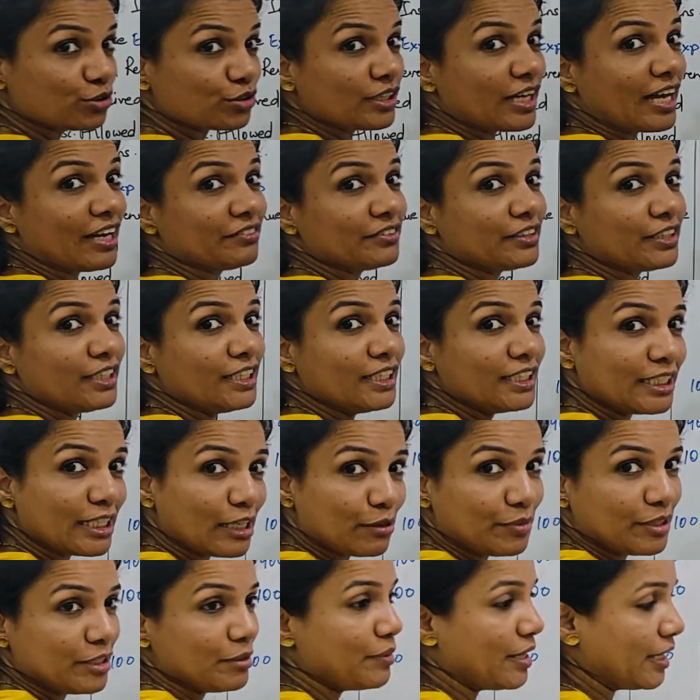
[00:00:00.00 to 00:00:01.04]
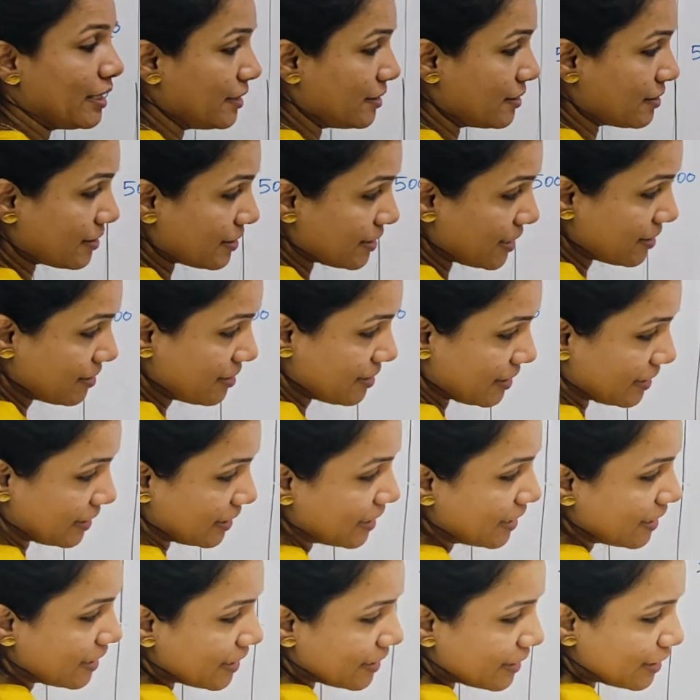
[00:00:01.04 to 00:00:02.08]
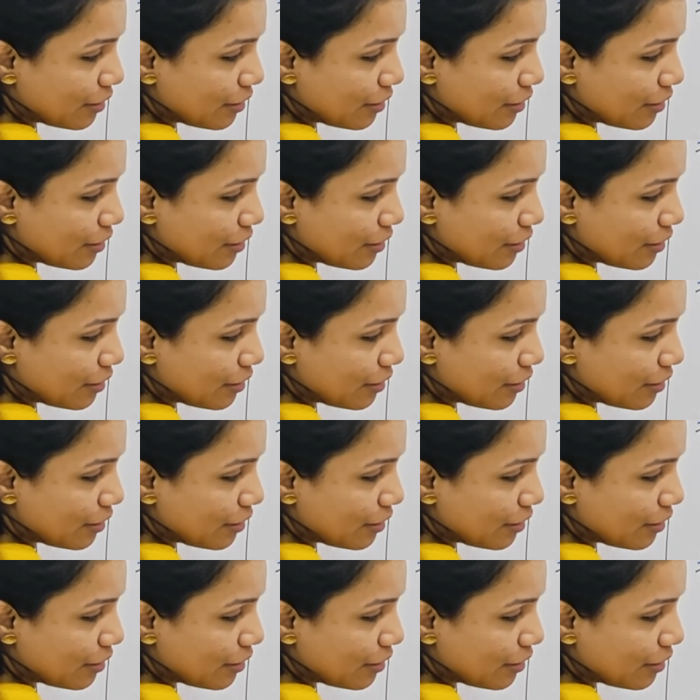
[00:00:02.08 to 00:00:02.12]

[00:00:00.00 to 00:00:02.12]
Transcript: should have a debit balance. Let's see.